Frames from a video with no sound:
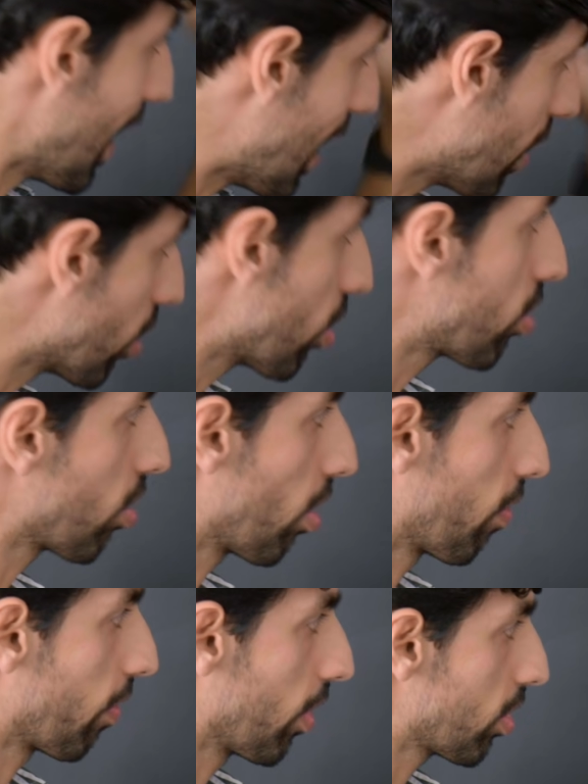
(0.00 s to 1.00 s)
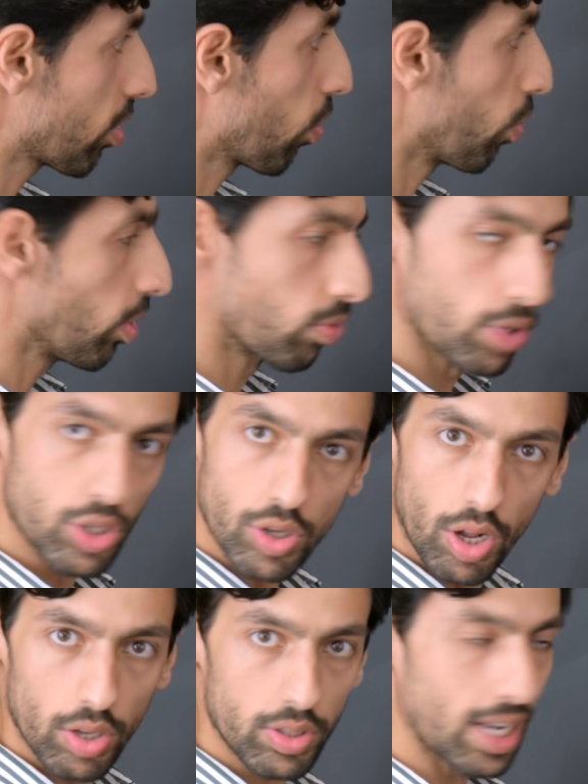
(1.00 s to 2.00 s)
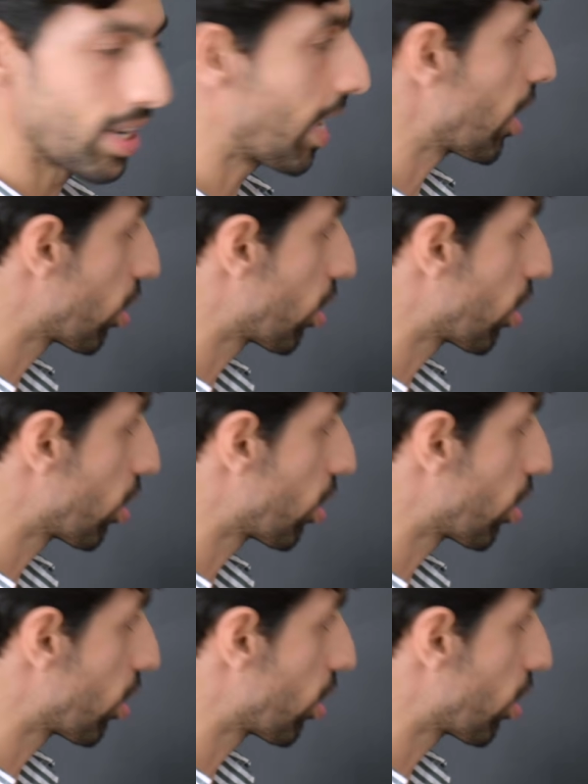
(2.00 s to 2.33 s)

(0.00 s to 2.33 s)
in the surface will result in a